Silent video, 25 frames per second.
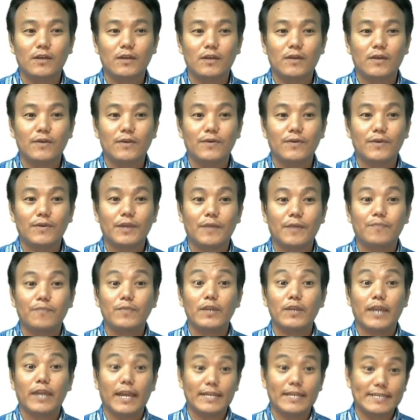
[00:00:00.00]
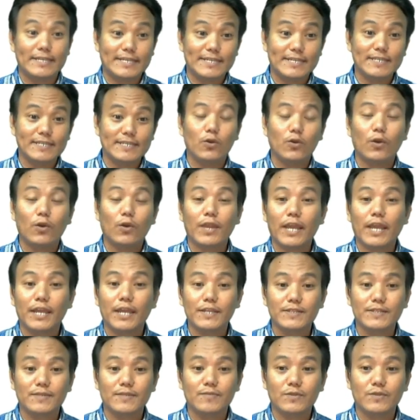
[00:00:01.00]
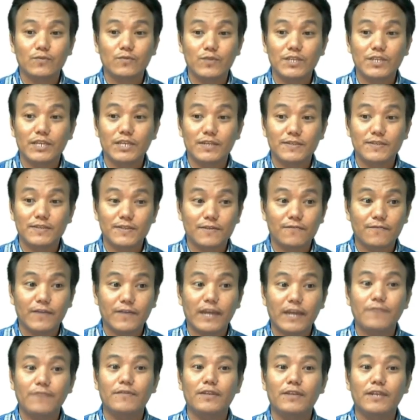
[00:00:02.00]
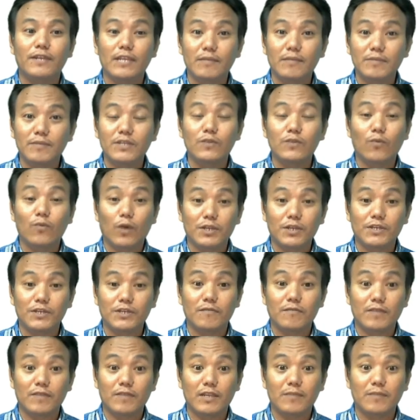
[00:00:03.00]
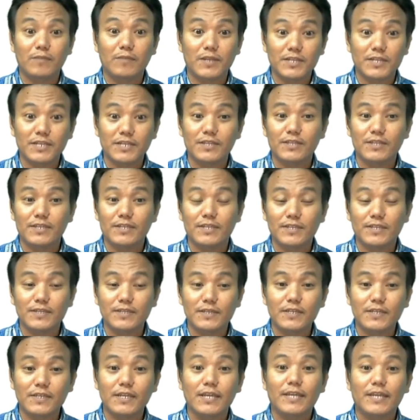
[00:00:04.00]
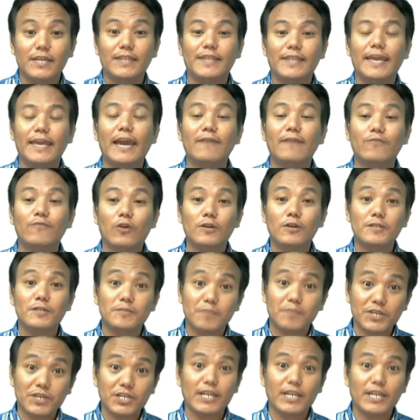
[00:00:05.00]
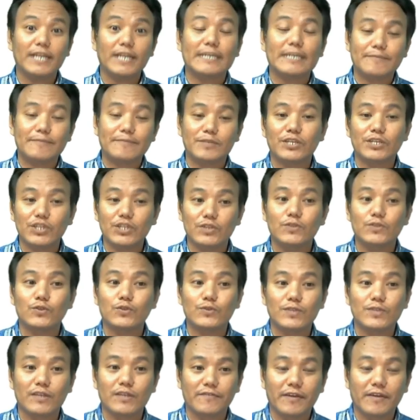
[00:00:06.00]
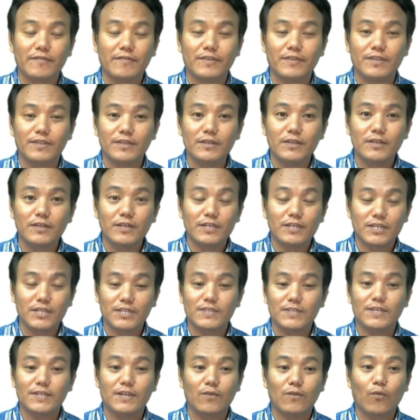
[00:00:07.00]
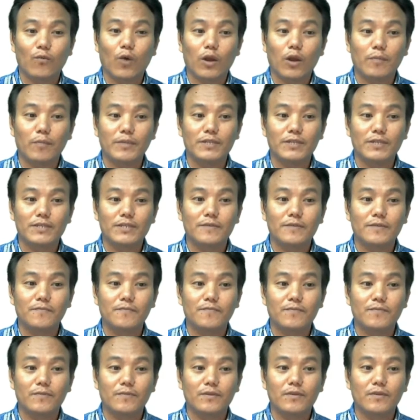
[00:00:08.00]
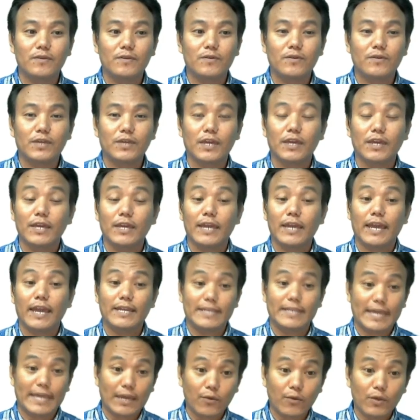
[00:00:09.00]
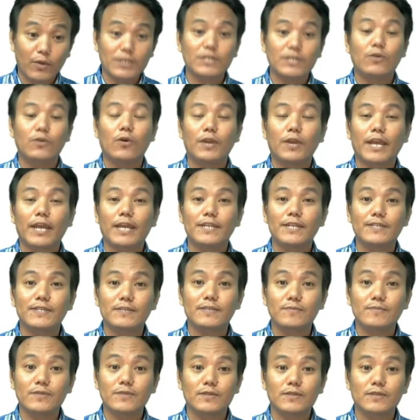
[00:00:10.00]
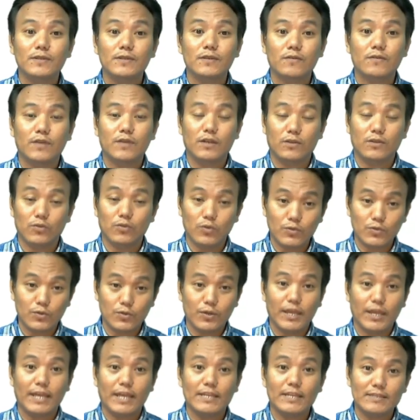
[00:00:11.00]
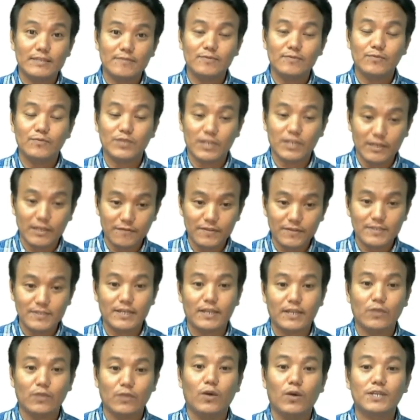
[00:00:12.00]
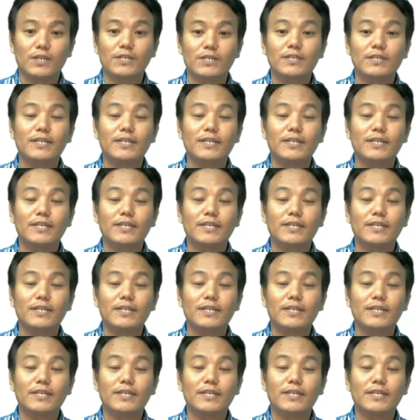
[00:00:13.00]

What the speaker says: Okay, and desert organisms which can survive in limited water availability in the desert, they have got special adaptations to survive in the desert environment. Okay, and aquatic organisms, right, those organisms which live inside the water, they are